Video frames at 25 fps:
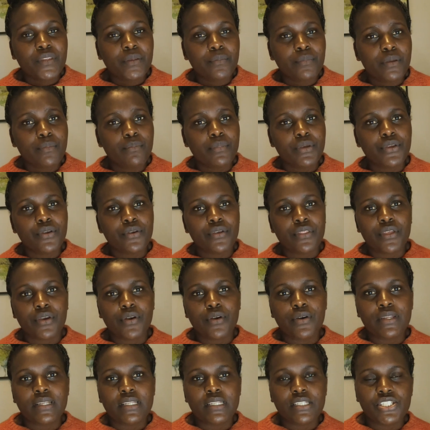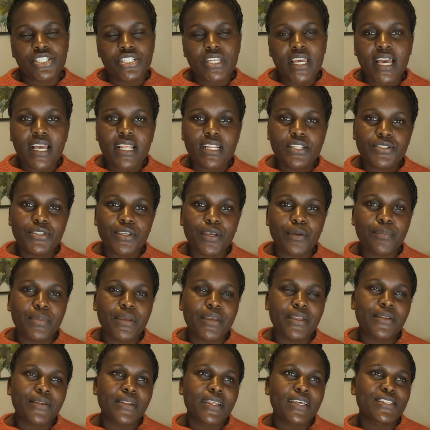maybe you're the only child to your
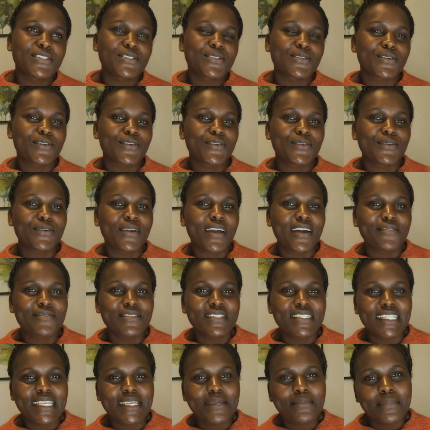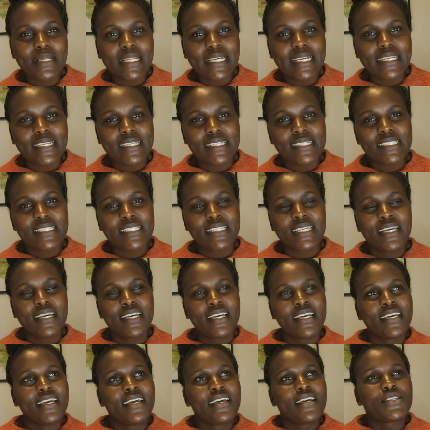parents, or you have siblings.
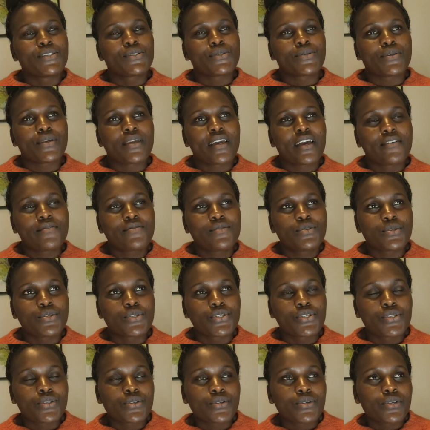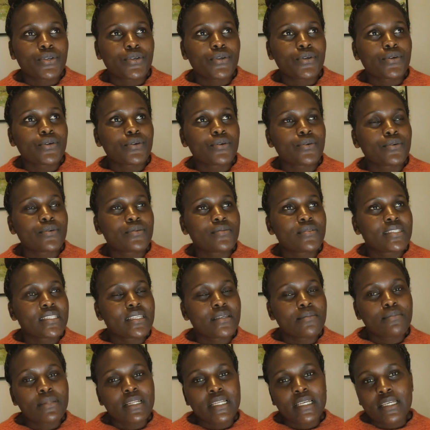So you have to show your
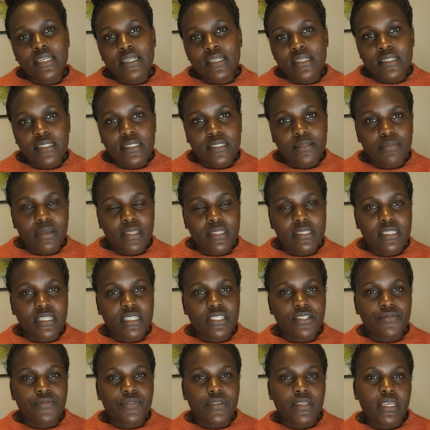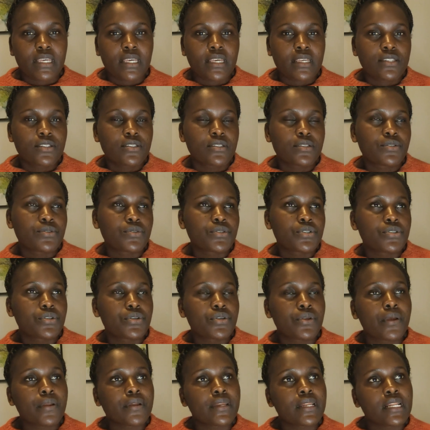siblings' birth certificates to show
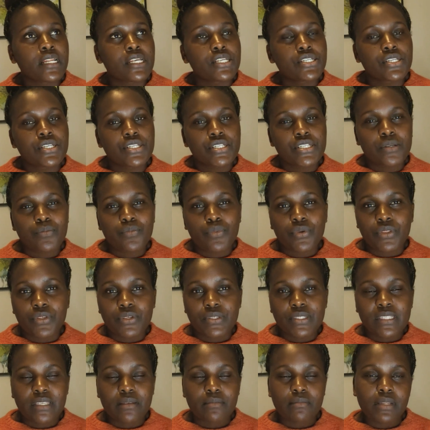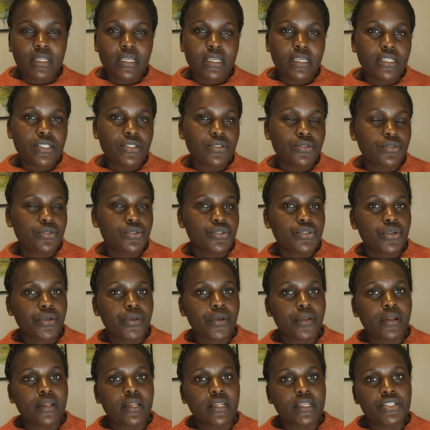your relationship with your siblings, to show
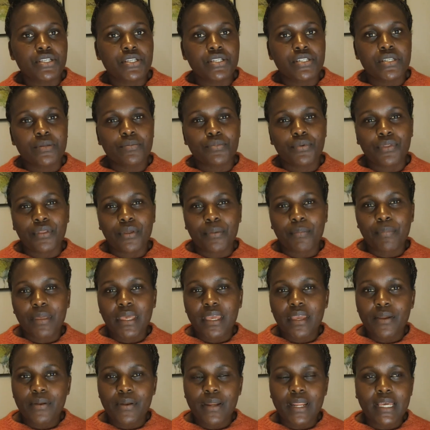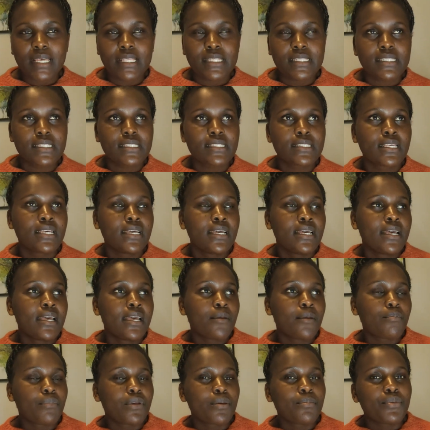your relationship with your parents.
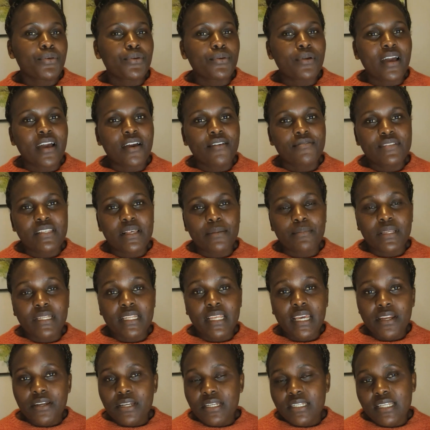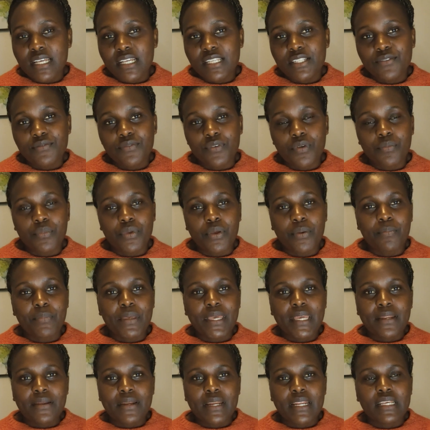Maybe you have some inheritance from your
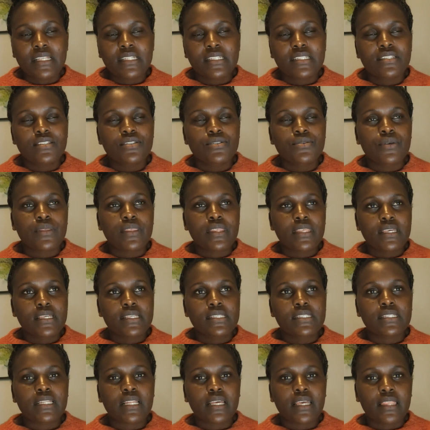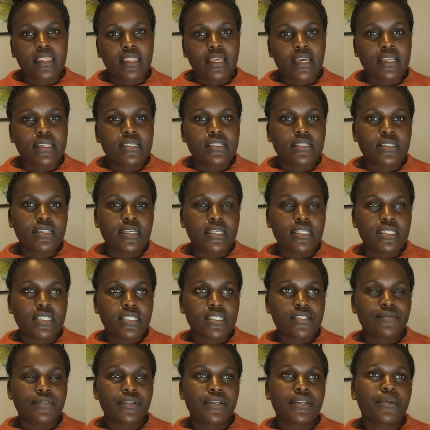parents. So things like that. It
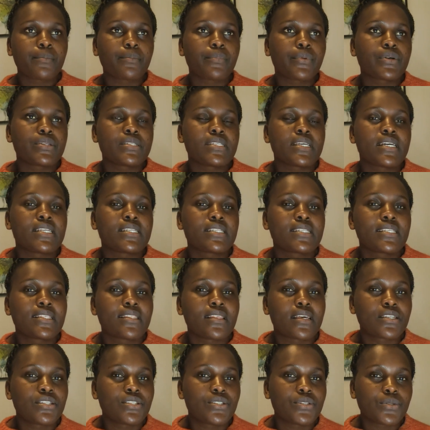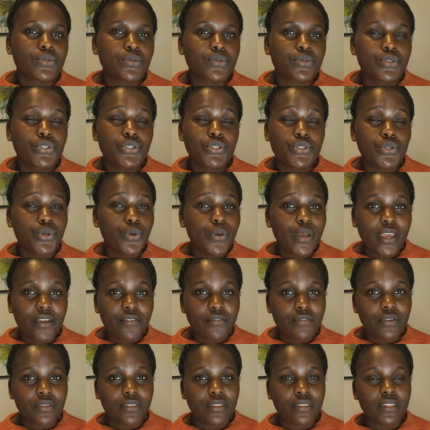is very important that you show
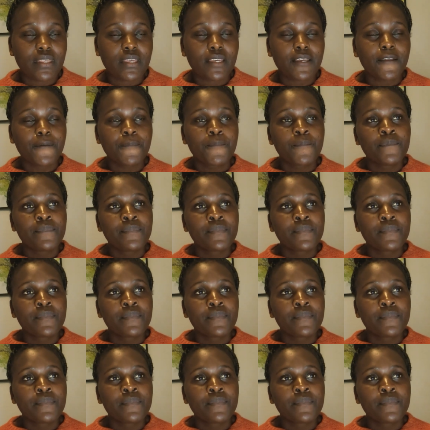everything